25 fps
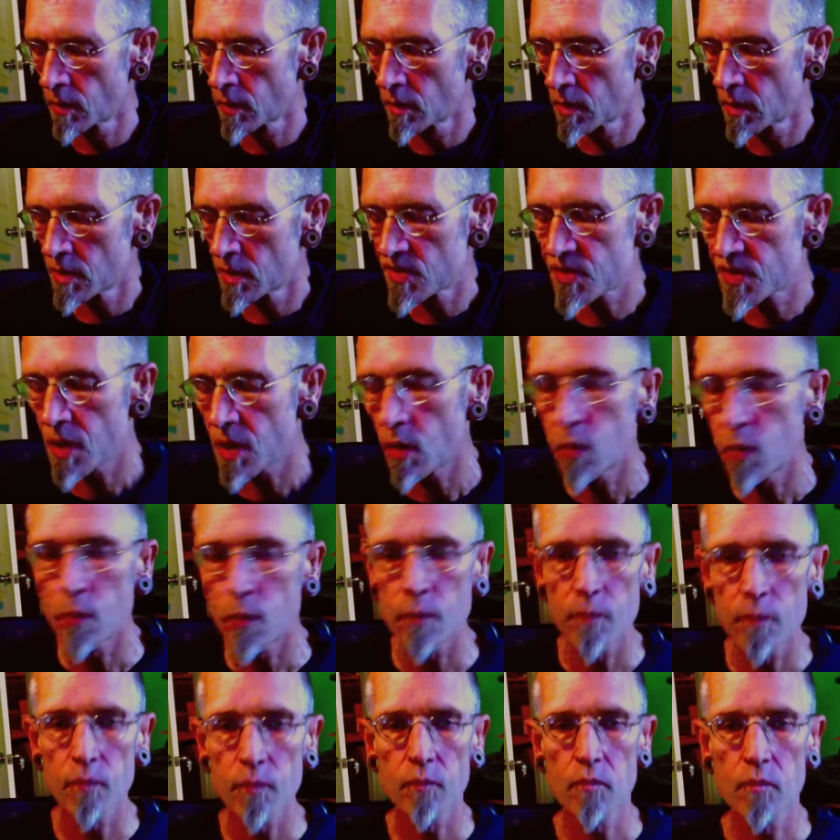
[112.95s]
So
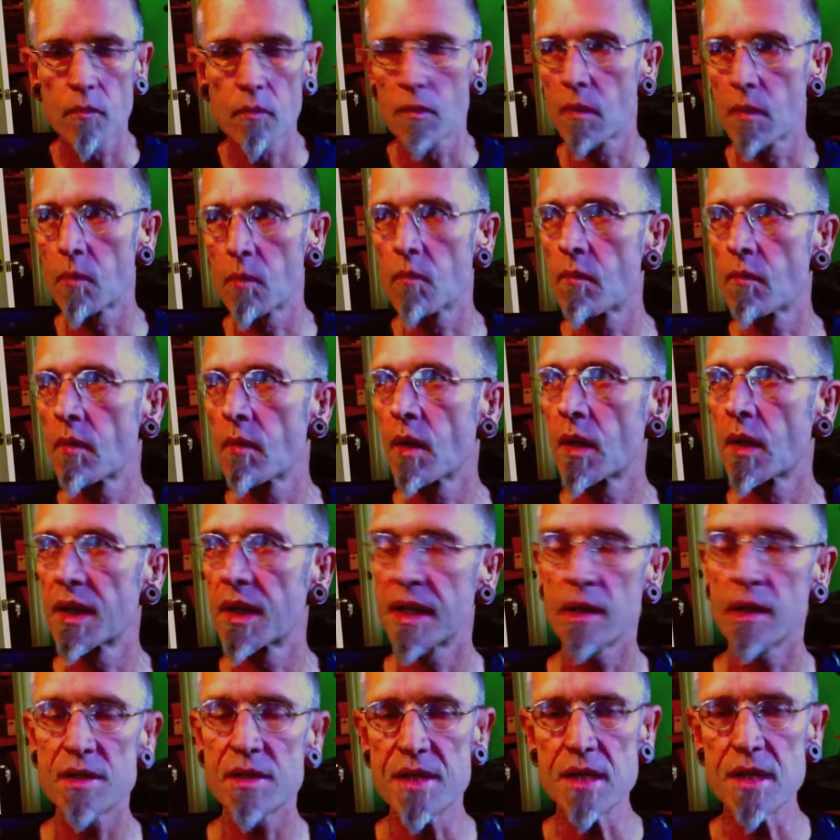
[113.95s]

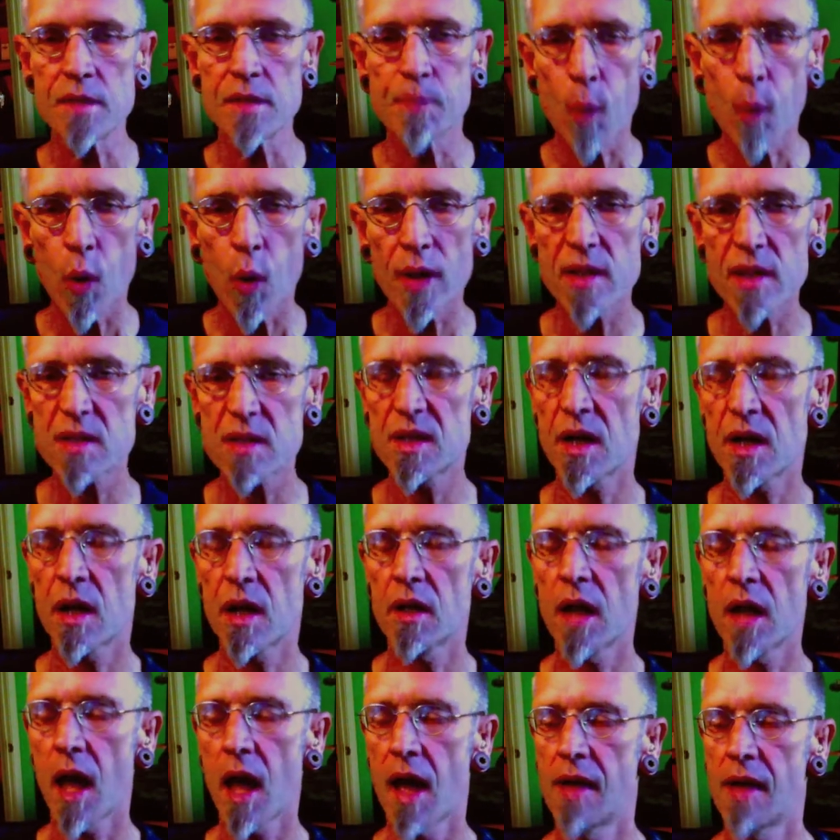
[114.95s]
there's these points in our
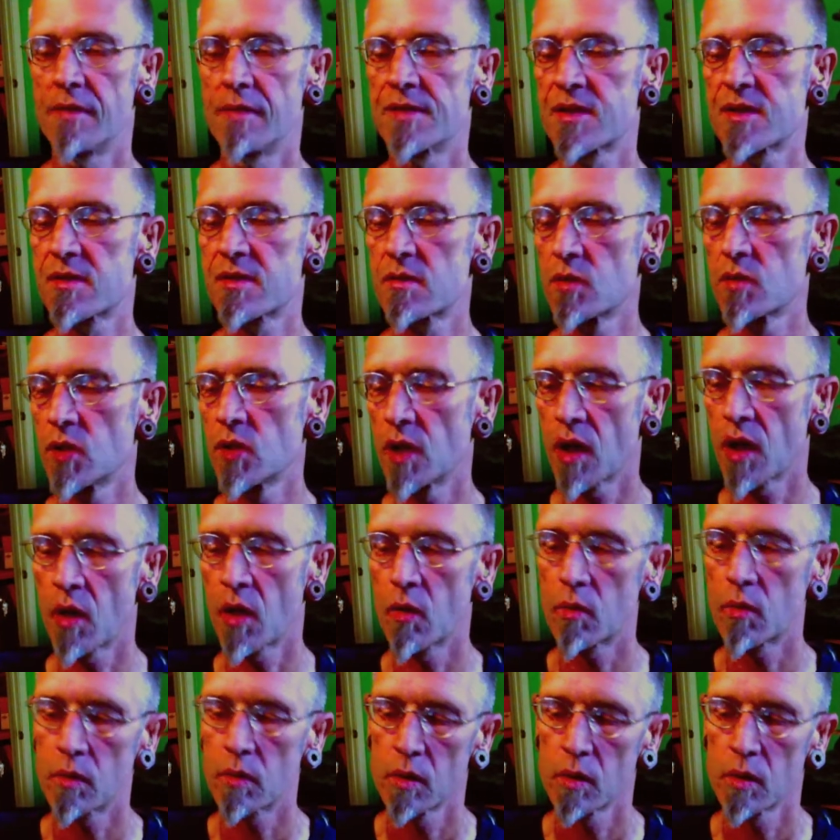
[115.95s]
lives, you know,